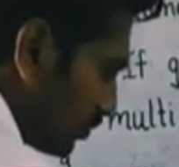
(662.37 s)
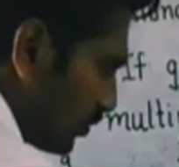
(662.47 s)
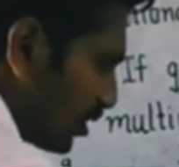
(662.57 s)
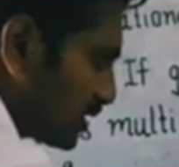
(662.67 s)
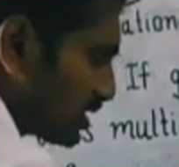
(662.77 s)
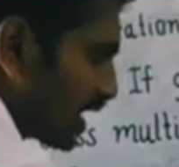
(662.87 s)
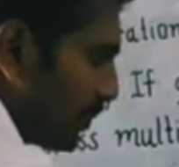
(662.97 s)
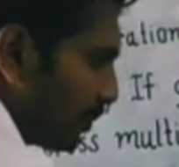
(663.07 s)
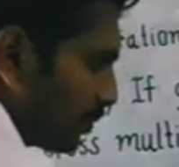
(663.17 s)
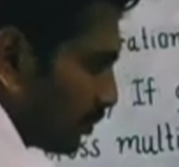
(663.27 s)
First
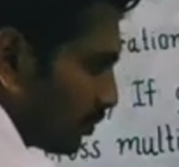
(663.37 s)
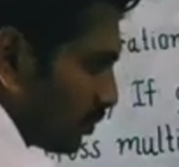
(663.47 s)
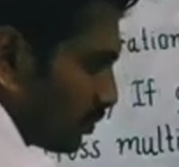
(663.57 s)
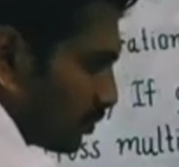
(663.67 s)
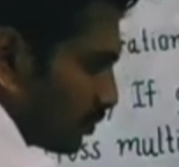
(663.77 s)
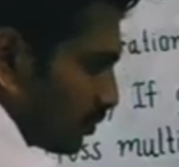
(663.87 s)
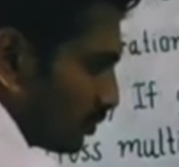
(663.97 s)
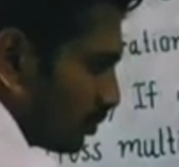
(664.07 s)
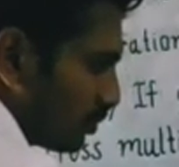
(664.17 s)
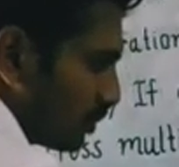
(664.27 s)
step,
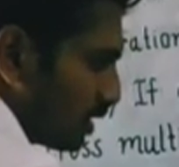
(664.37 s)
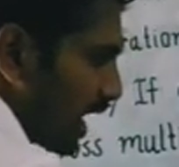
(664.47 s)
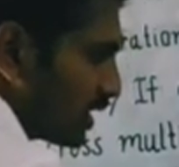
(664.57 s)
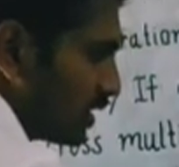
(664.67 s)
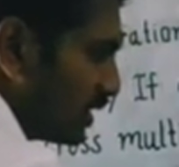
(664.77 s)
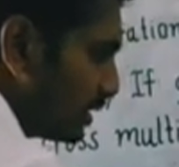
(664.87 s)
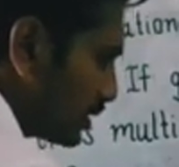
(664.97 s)
like this,